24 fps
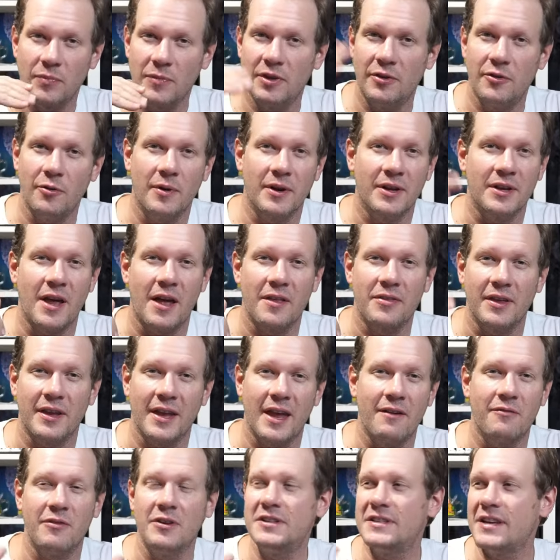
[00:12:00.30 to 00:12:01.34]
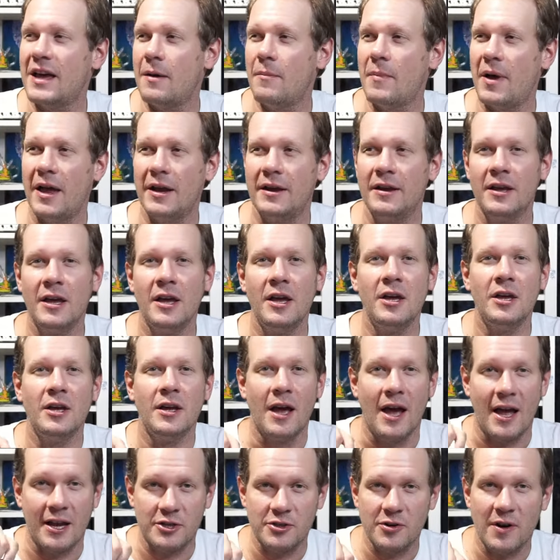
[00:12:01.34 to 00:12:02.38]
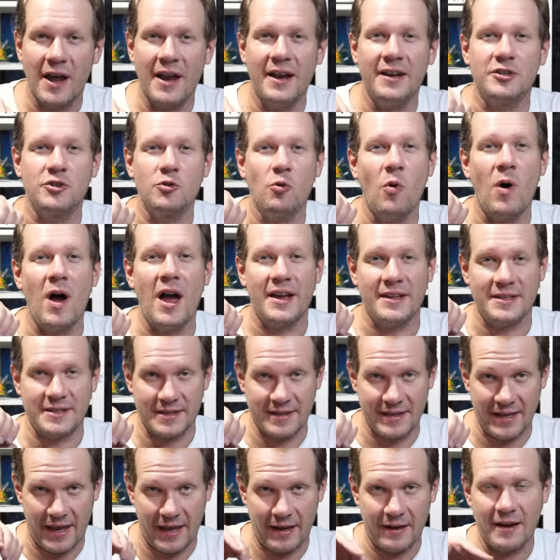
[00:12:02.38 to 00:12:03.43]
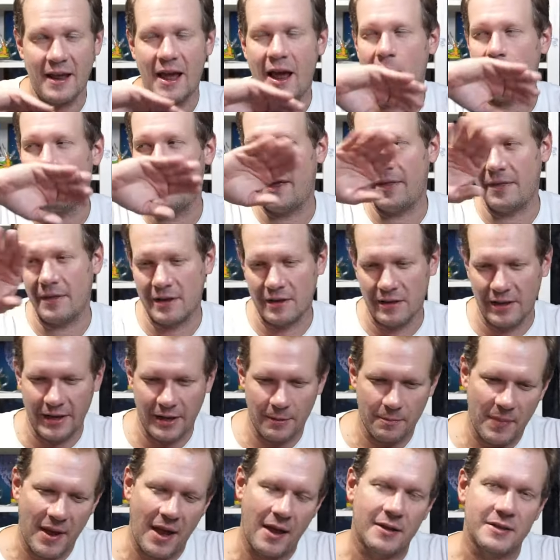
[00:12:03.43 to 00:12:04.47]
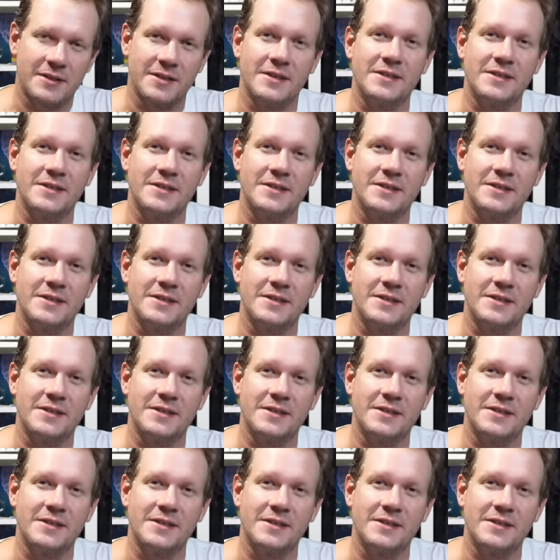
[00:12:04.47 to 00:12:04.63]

doing nothing. Every time I'd I tried it twice then, I ran the clean and balance.